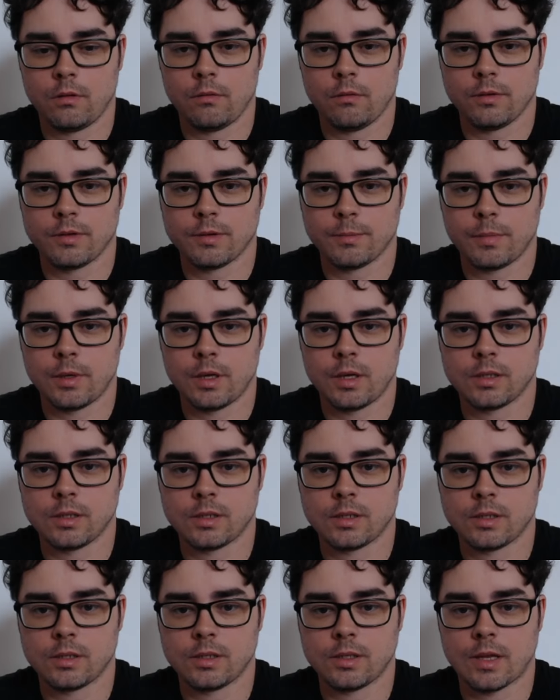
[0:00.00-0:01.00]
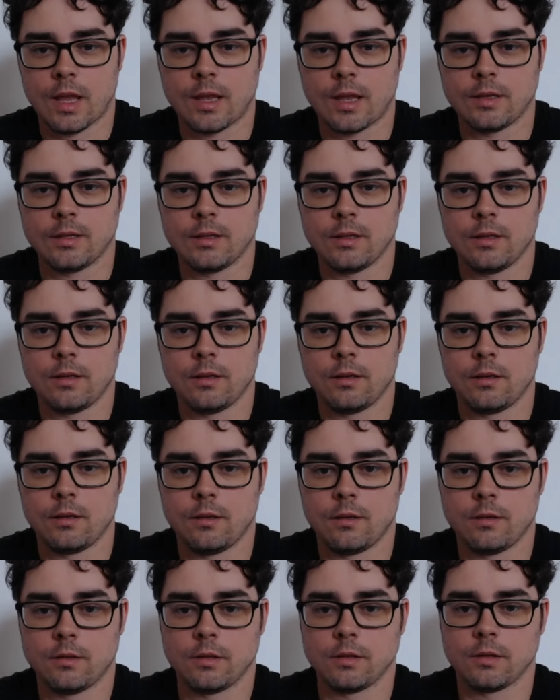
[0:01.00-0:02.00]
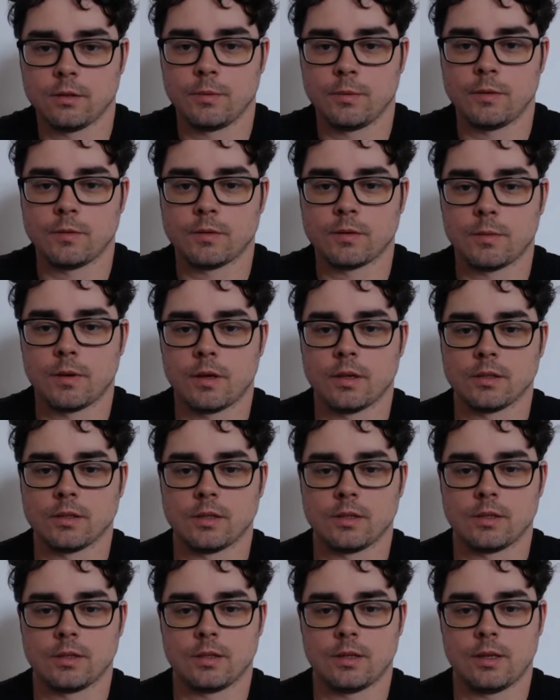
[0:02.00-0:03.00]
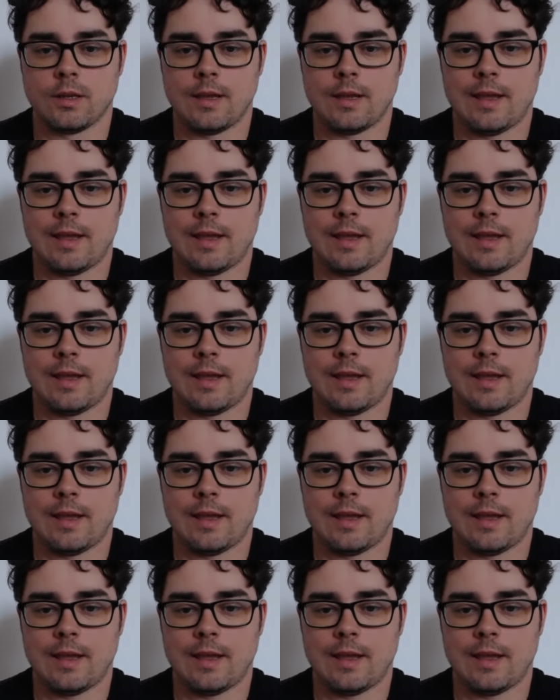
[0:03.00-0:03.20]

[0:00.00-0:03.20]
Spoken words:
Response send. So it should be response